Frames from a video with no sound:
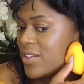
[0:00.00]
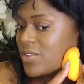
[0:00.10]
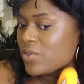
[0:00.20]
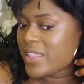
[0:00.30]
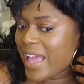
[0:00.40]

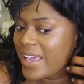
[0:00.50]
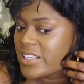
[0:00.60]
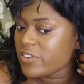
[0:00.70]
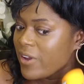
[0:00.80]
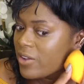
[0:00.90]
So that
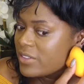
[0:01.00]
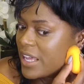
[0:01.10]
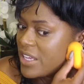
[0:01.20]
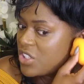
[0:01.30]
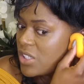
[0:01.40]
is
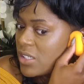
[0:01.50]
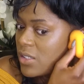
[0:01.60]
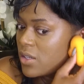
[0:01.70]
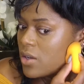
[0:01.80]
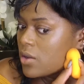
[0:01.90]

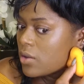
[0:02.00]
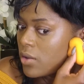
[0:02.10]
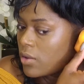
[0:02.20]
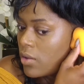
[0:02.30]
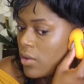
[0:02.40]
foundation
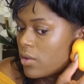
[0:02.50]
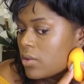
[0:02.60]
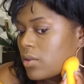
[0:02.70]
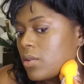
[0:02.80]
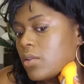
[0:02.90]

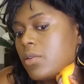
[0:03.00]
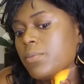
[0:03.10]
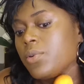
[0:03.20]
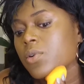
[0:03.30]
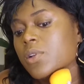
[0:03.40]

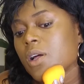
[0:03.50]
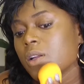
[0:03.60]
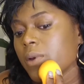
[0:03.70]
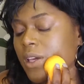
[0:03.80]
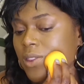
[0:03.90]
pulled all
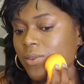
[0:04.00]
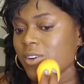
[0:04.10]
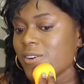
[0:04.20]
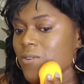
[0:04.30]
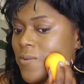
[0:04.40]
the way
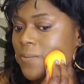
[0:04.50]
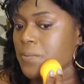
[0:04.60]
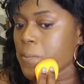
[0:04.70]
through.